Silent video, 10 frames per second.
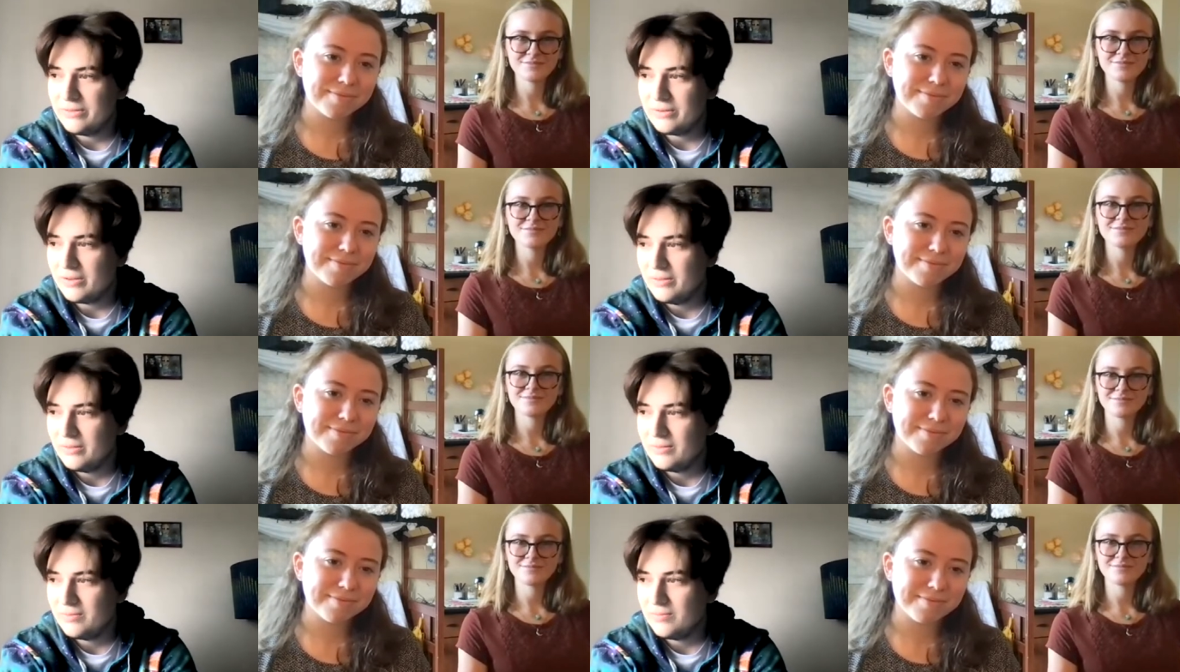Speaker 1: and
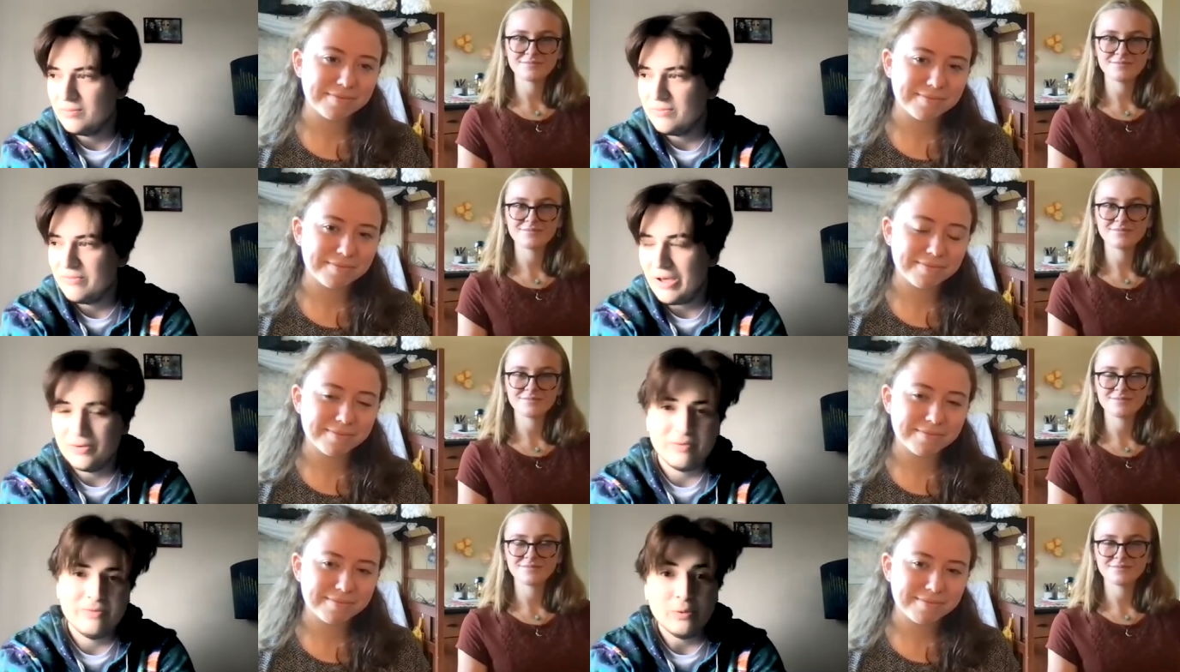
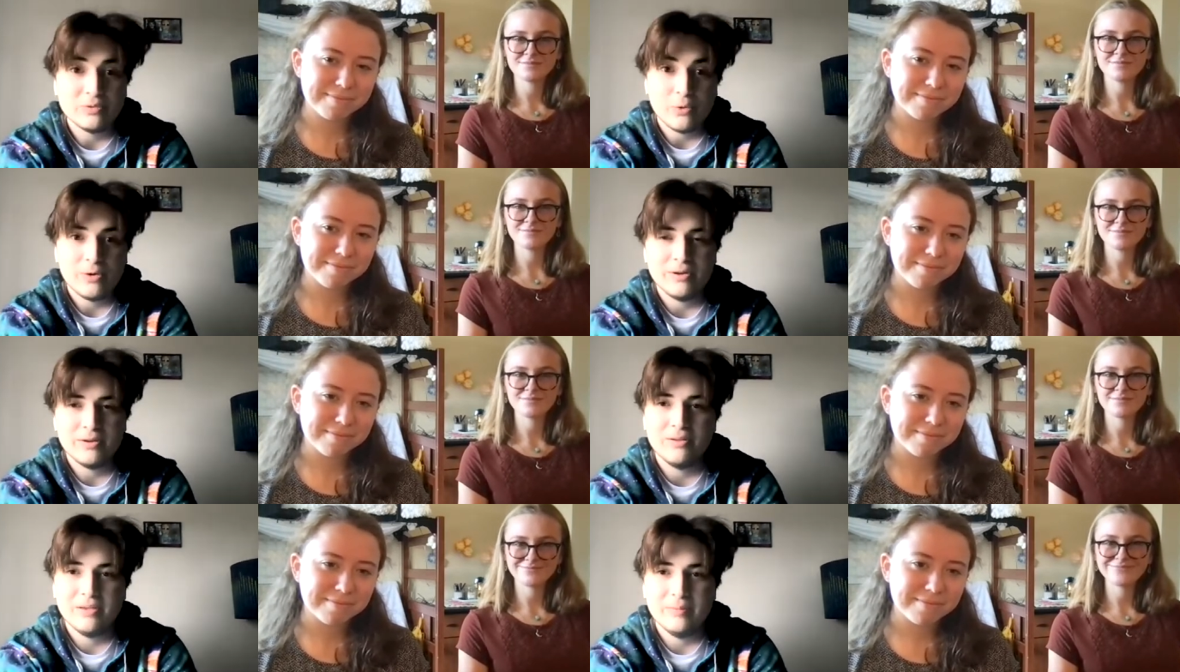found film scoring
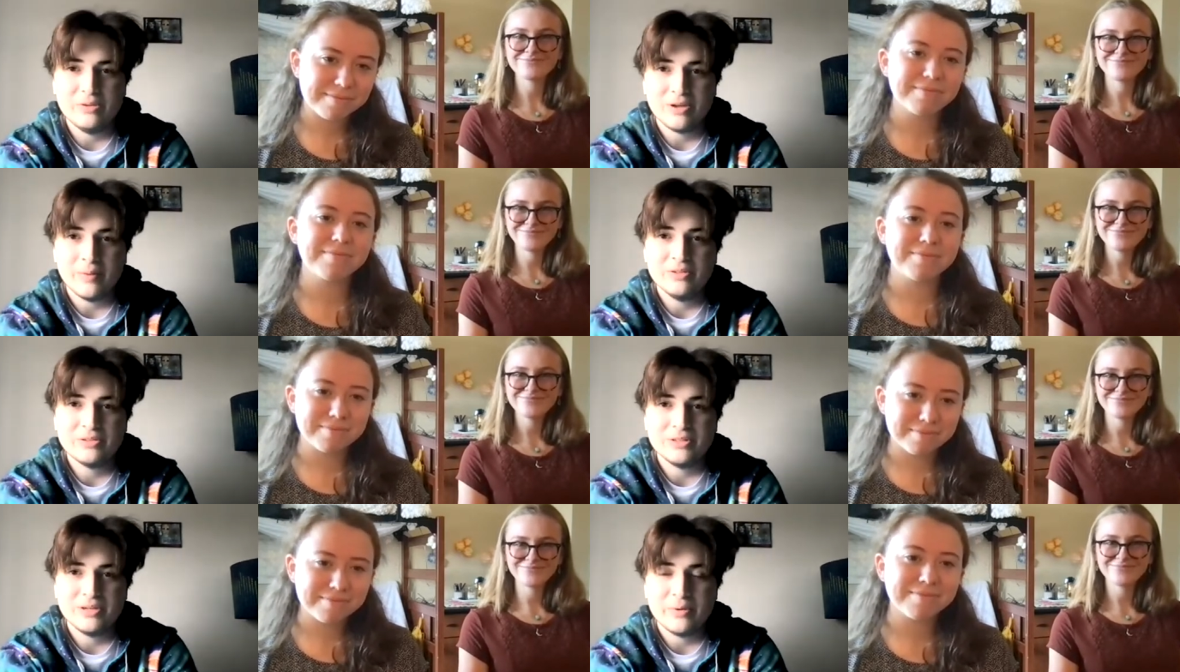and music
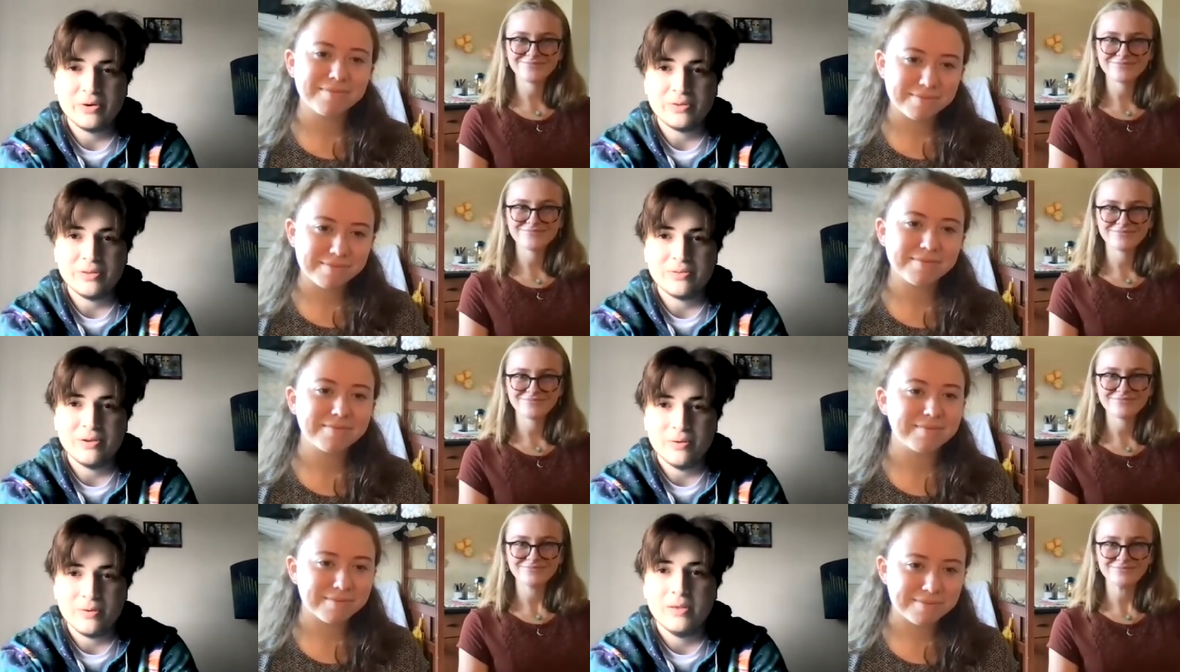composition at Berklee,
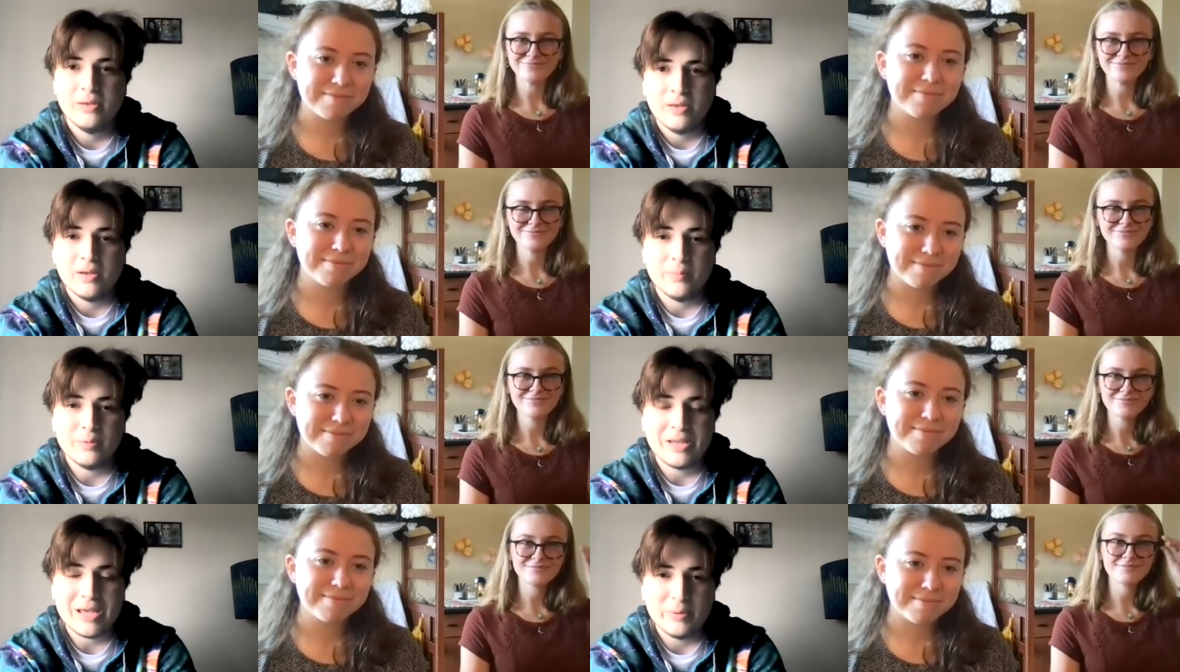so I'm
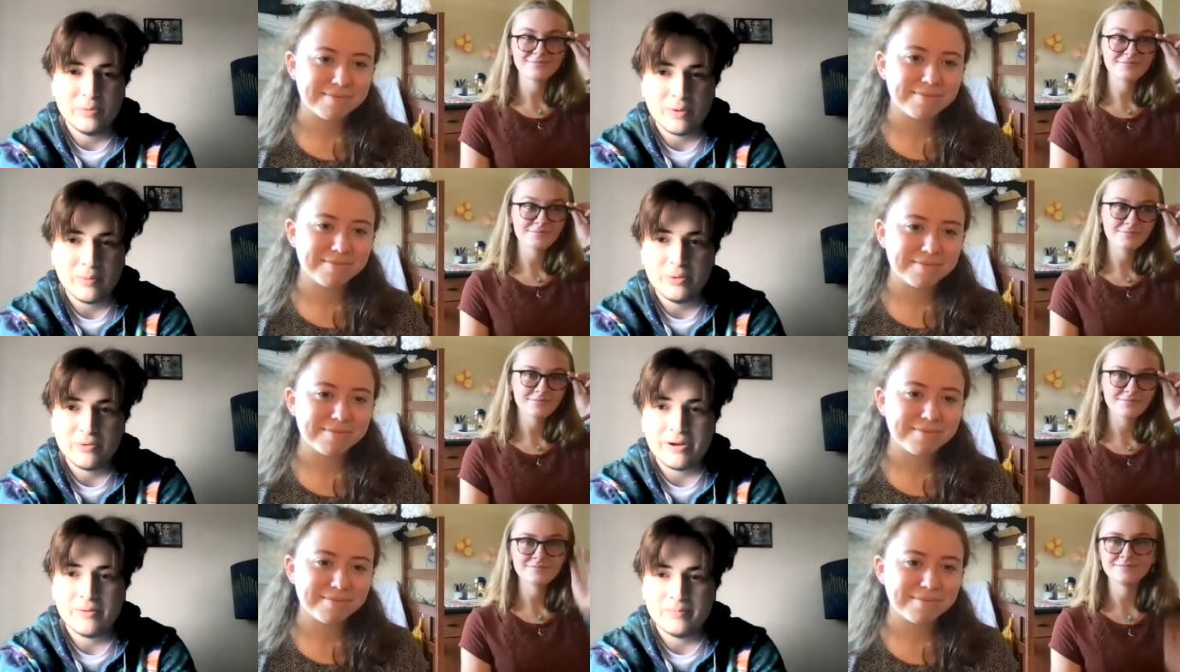really happy with what I'm doing
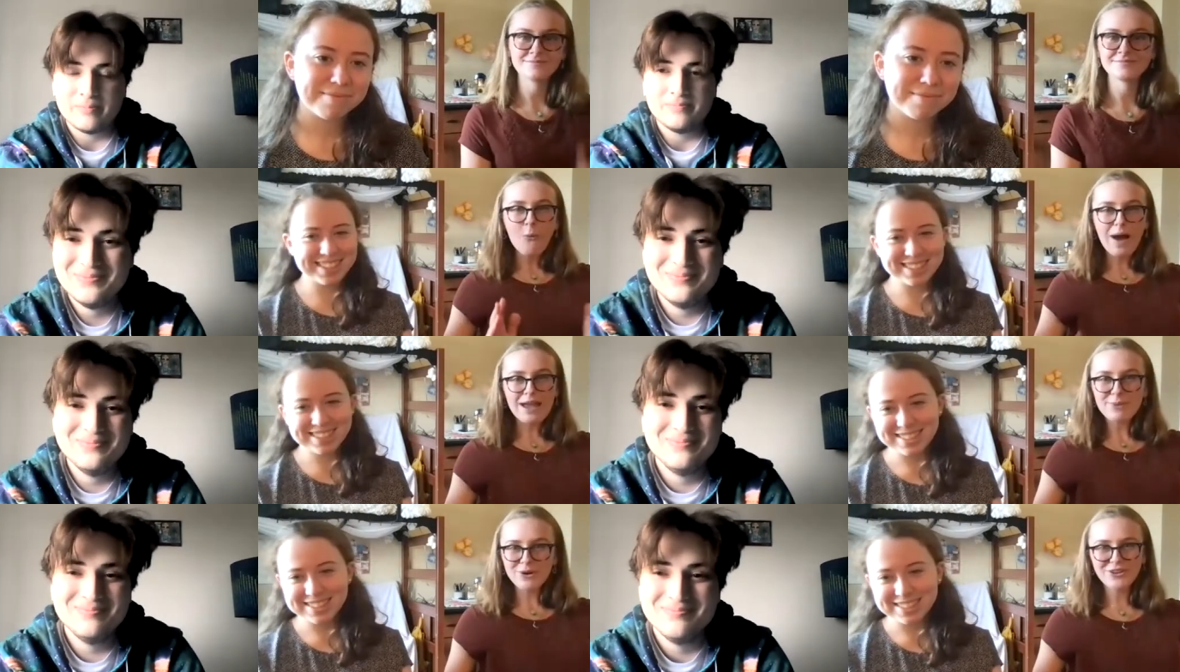right now.
Speaker 2: Why
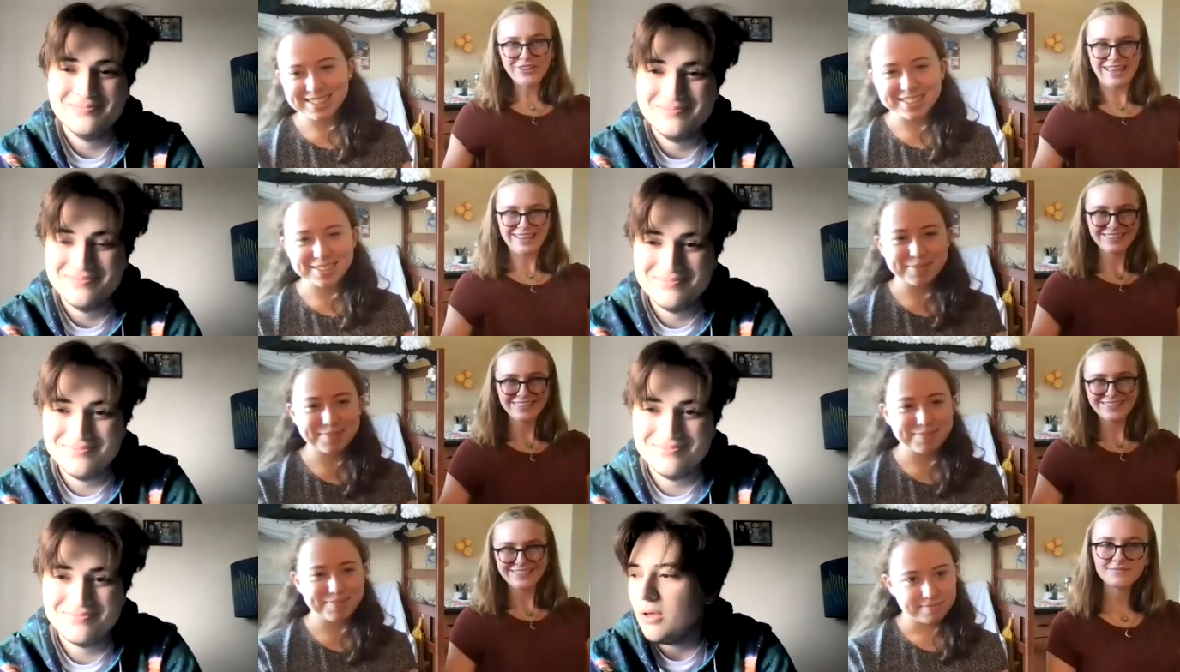Berklee?
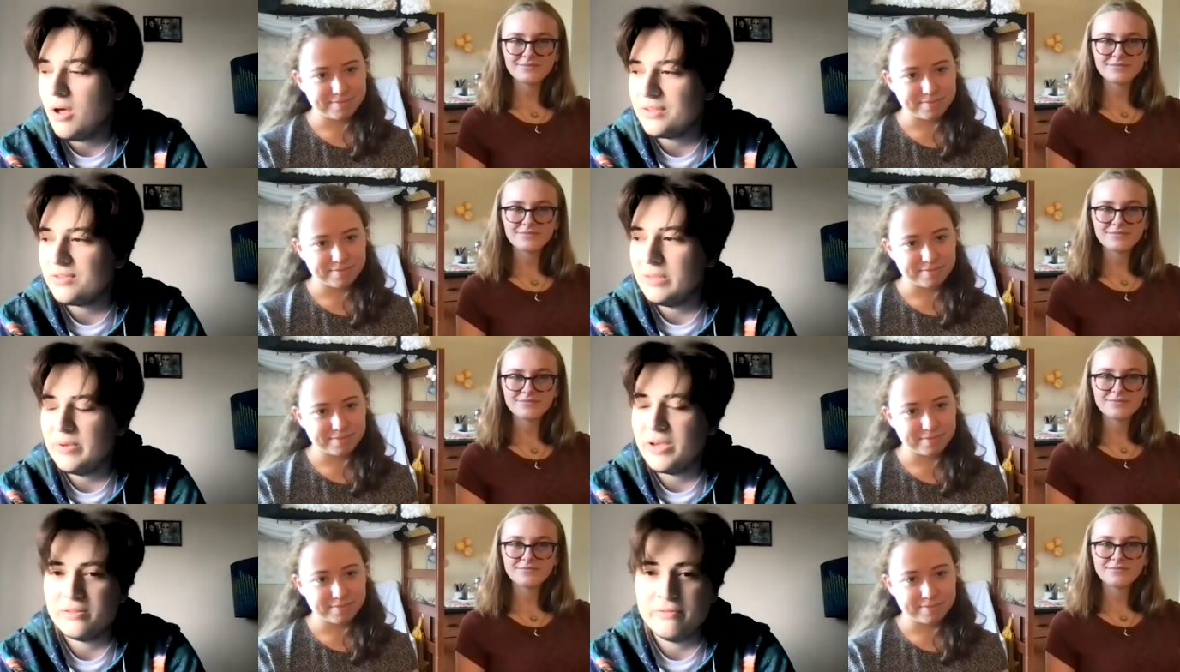
Speaker 1: Honestly,
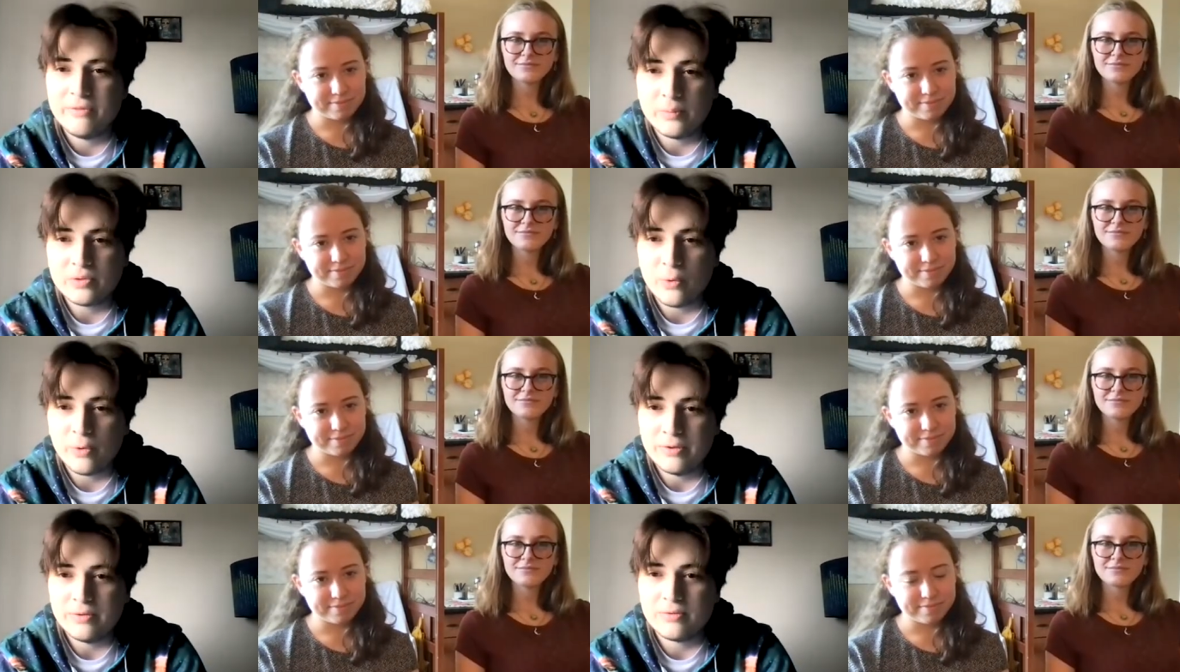because of film
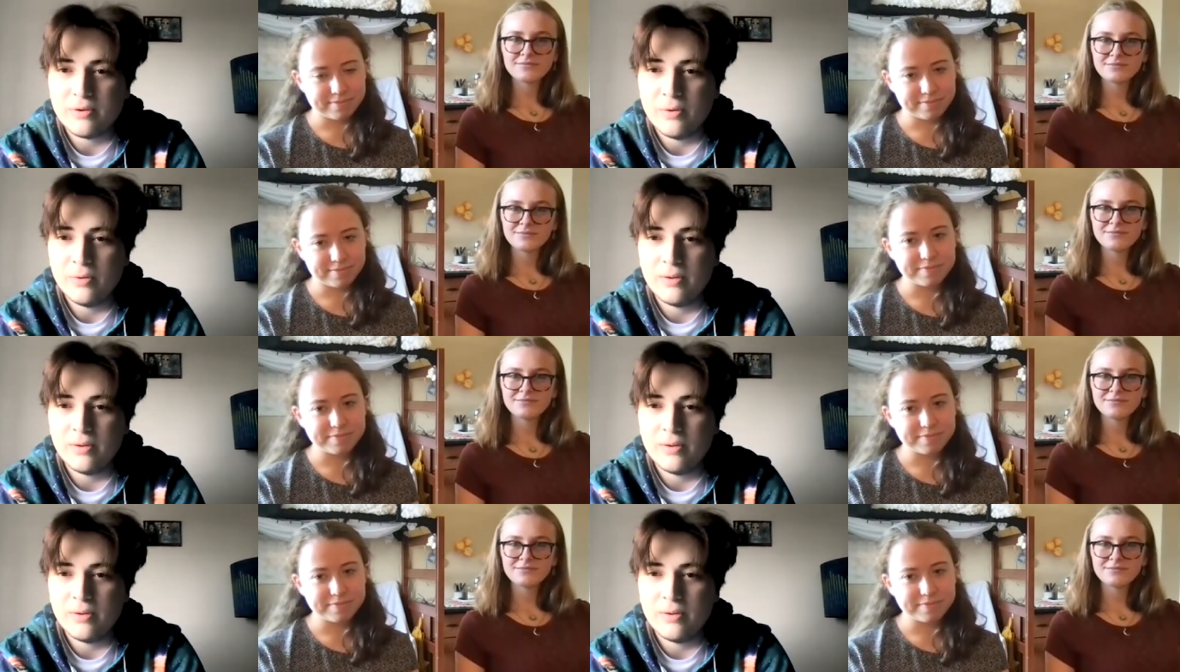scoring. So